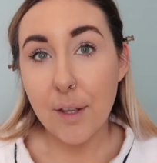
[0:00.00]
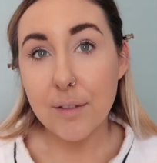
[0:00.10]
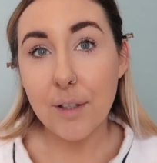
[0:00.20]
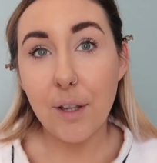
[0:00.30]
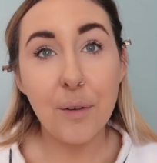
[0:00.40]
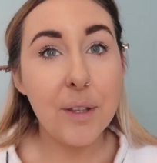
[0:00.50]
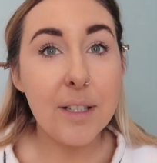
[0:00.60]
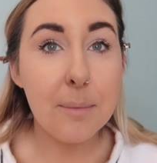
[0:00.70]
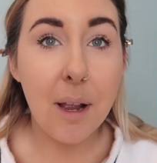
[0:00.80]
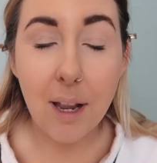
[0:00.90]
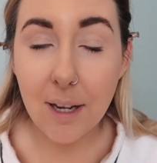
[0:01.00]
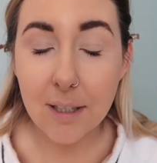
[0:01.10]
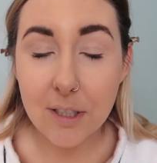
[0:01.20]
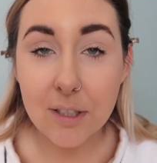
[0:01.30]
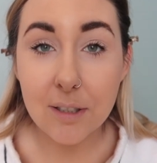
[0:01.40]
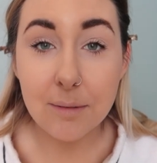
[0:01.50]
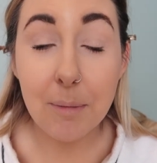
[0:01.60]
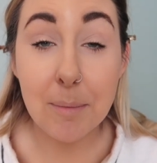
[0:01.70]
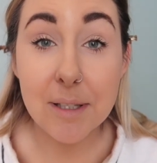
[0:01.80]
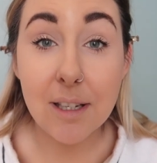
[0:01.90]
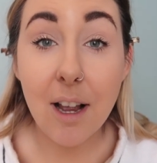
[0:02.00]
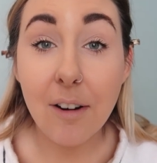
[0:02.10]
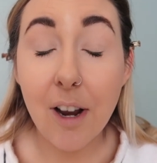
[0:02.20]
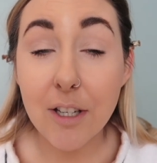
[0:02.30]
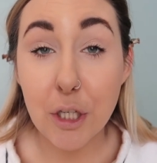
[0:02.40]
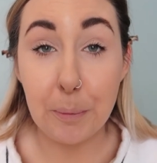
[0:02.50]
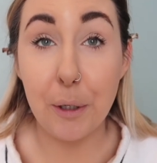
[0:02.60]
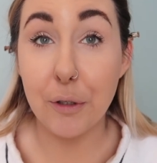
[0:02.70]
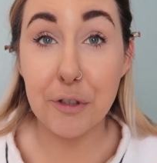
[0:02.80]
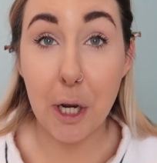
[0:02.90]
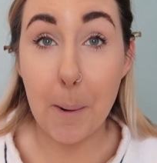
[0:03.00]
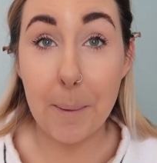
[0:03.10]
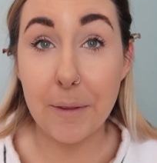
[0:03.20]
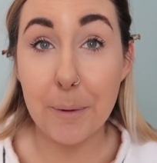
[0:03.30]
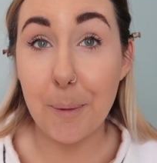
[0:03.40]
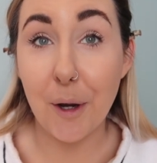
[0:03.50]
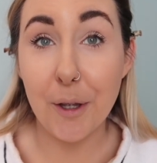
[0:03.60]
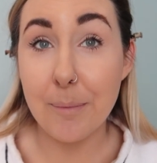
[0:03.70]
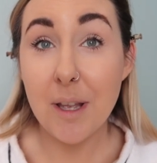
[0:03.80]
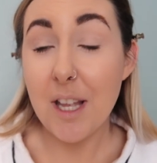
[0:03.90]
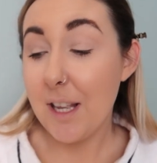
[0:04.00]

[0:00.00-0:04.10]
So these are my mascara. I just put it on the top and the bottom.